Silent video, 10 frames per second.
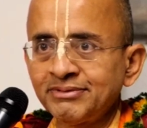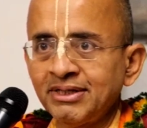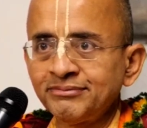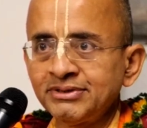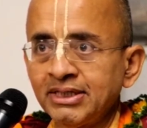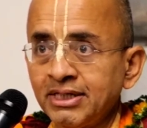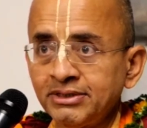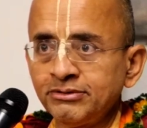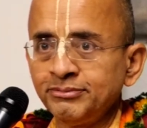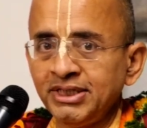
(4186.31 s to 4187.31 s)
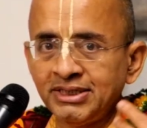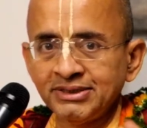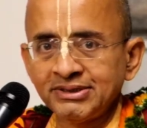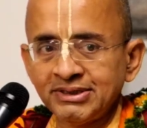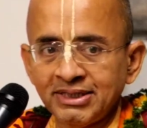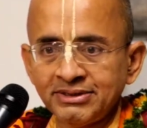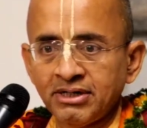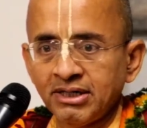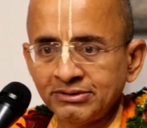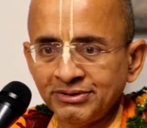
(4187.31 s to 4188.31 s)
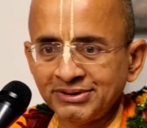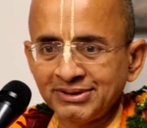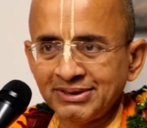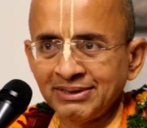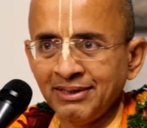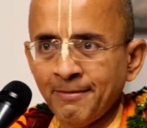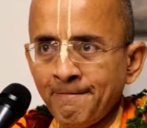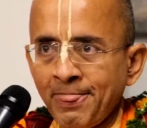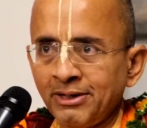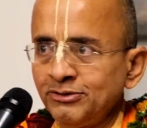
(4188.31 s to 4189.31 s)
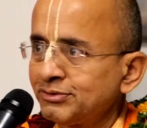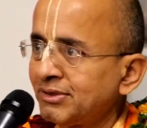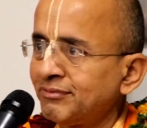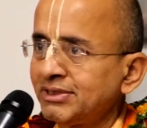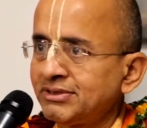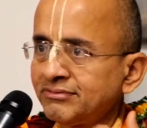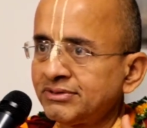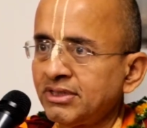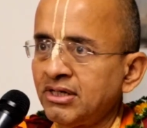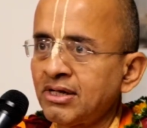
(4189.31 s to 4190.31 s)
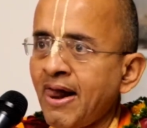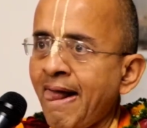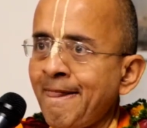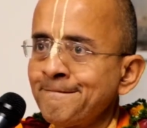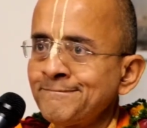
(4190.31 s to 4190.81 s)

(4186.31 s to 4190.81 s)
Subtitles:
Sometimes they get to meet each other, talk to each other, do some Vaishnava song,